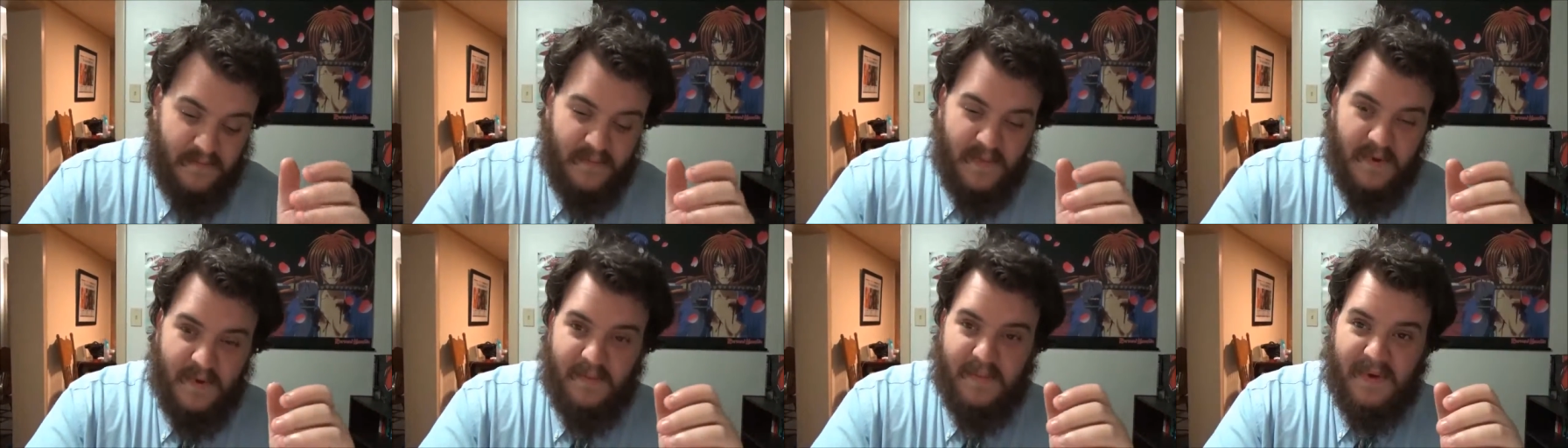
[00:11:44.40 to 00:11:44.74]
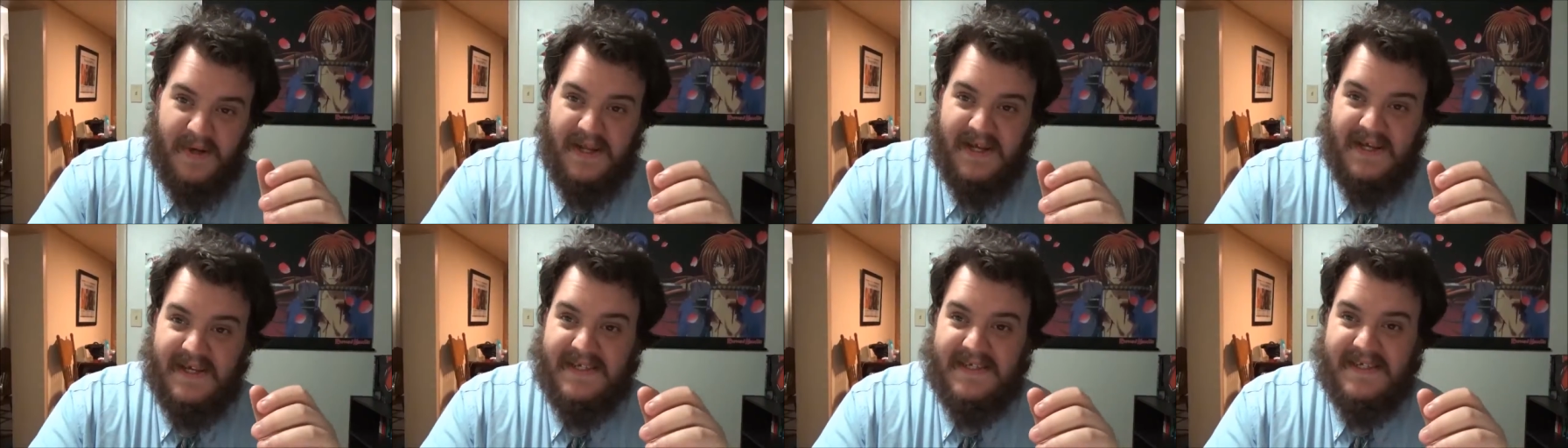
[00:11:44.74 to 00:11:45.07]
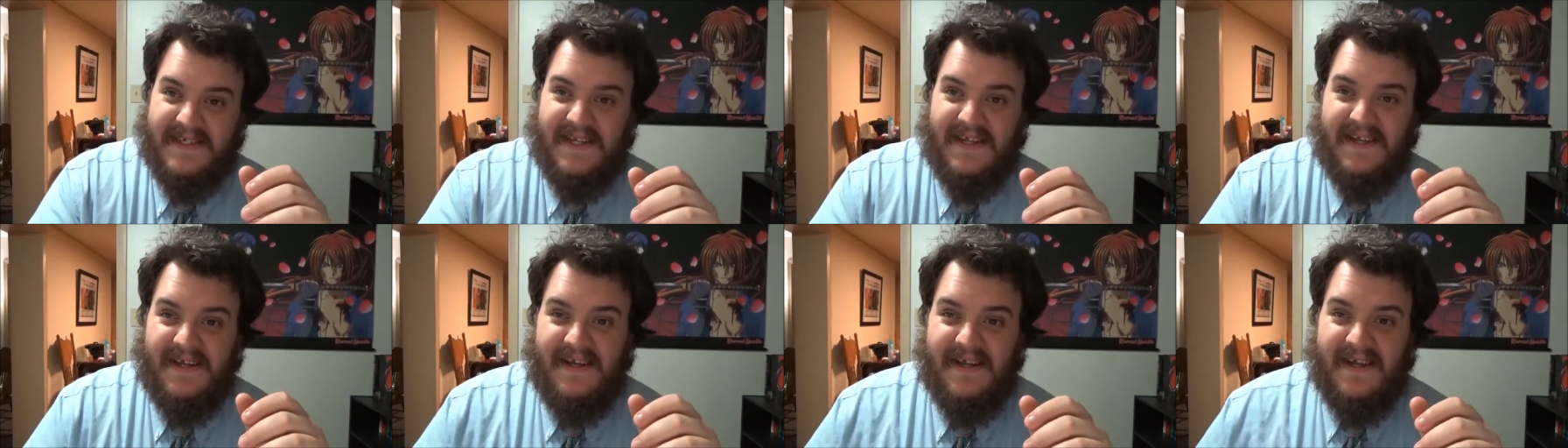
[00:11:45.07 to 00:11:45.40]
be
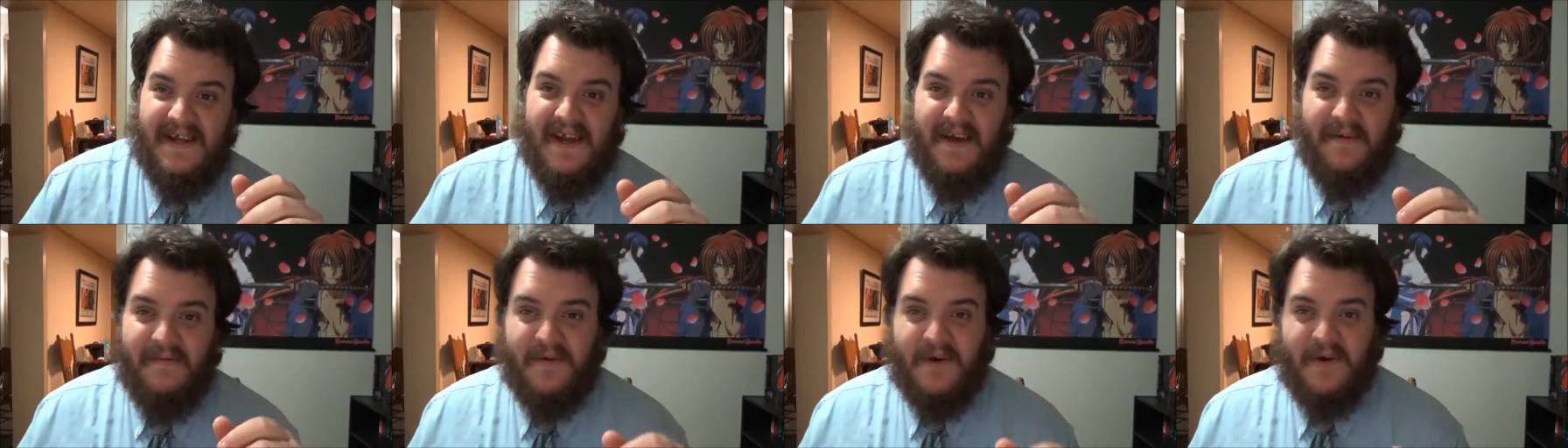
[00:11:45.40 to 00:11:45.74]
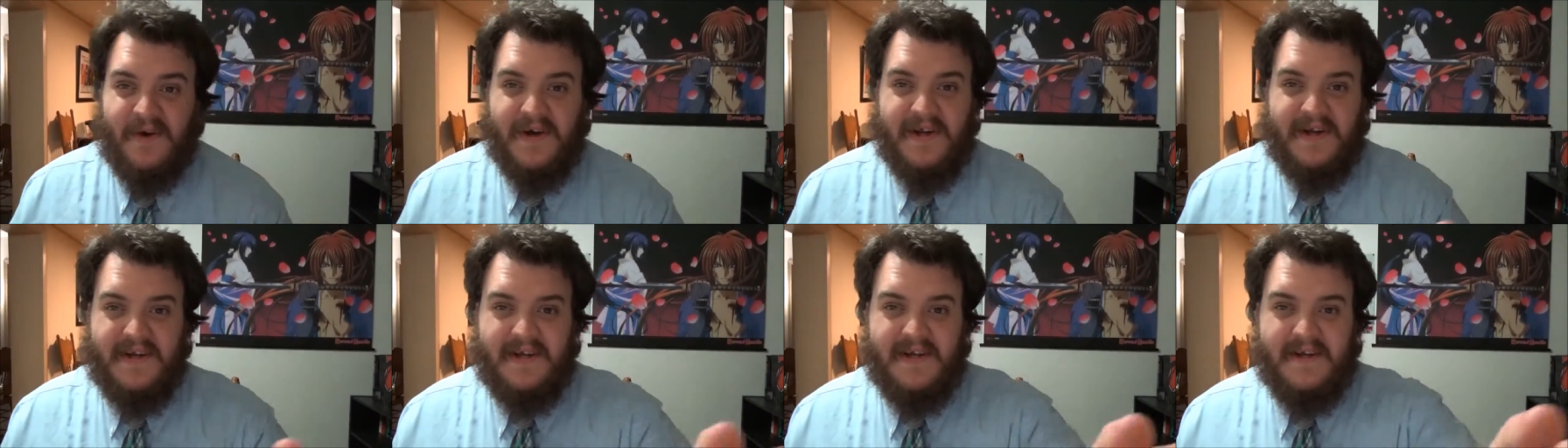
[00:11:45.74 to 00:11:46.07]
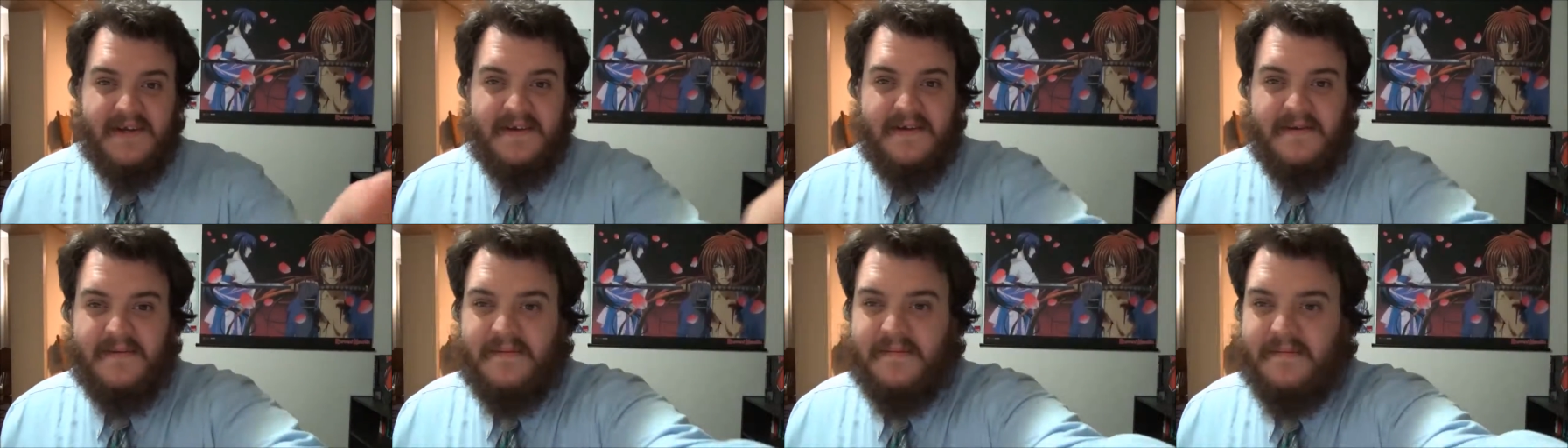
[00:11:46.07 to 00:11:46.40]
blessed. Have a great day.